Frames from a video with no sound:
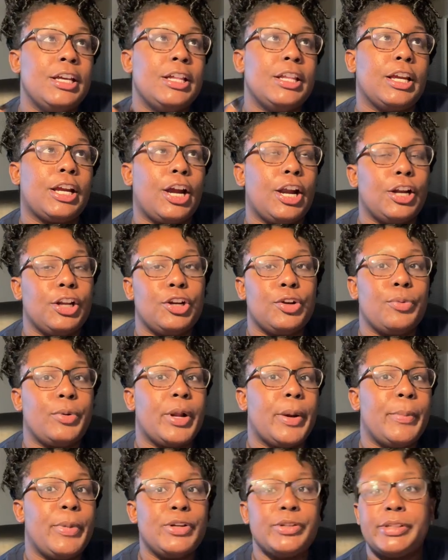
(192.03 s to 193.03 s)
Like I already know what
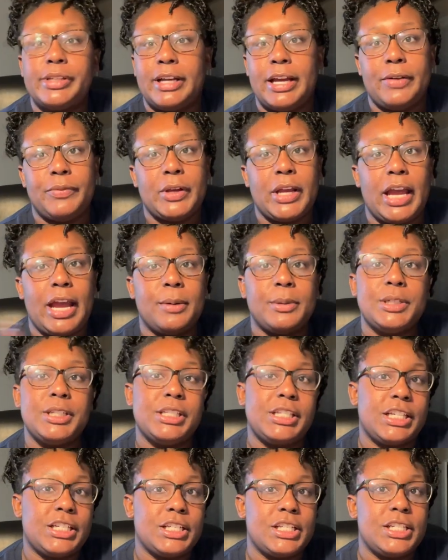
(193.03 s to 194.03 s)
I'm posting, have the
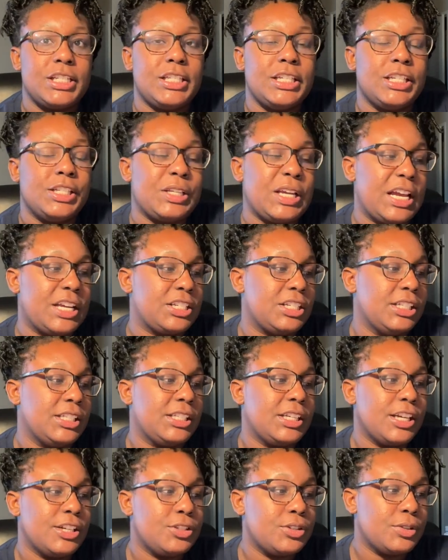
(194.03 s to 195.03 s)
captions. I just need to actually
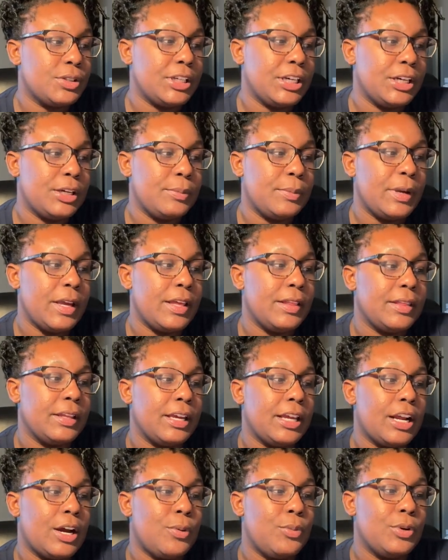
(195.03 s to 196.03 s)
schedule them. And
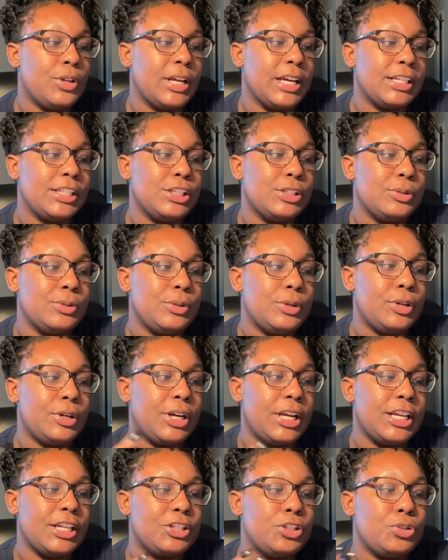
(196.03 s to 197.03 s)
then I would like to
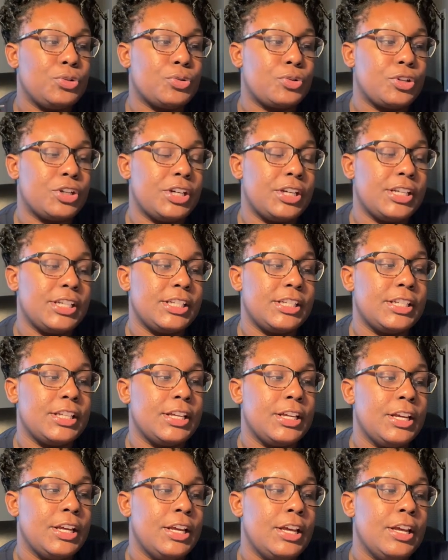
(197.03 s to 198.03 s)
create stories
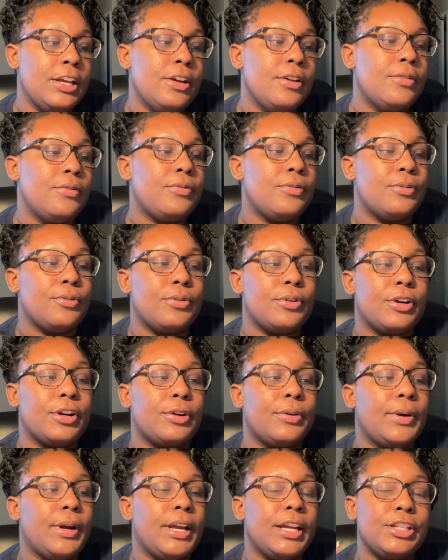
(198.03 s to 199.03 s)
for,
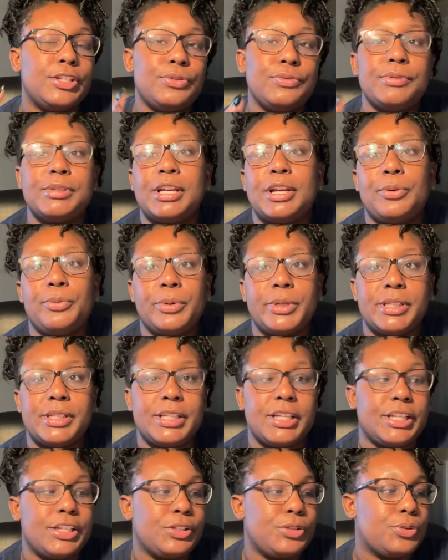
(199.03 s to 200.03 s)
create Tuesday and
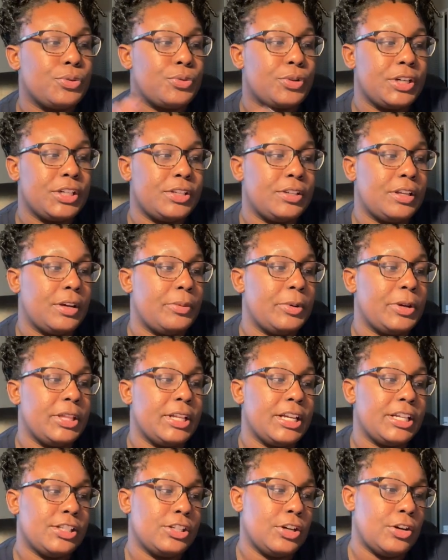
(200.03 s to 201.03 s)
Wednesday stories. So that way
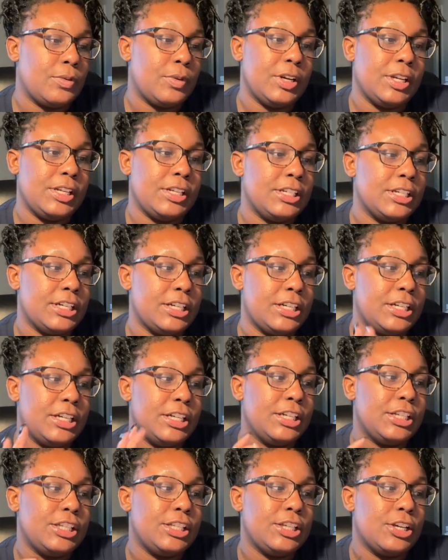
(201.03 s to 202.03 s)
that's already
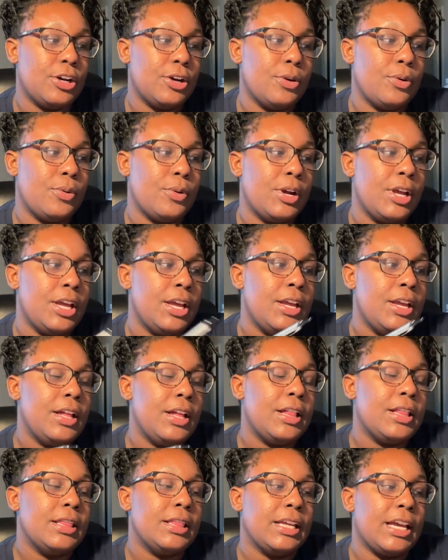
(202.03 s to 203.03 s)
done. So
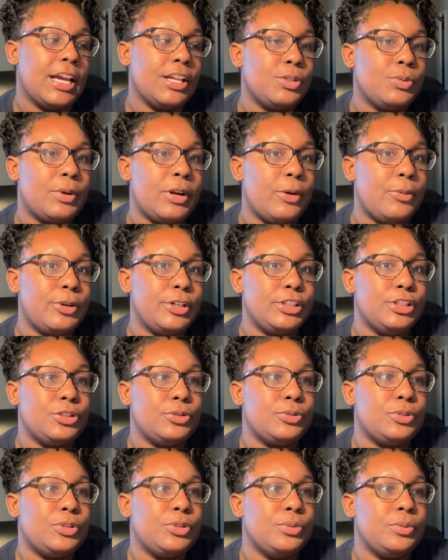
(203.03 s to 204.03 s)
that's what I want to
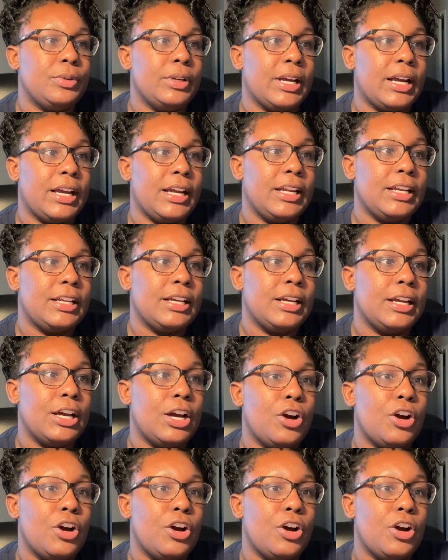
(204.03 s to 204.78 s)
do tonight.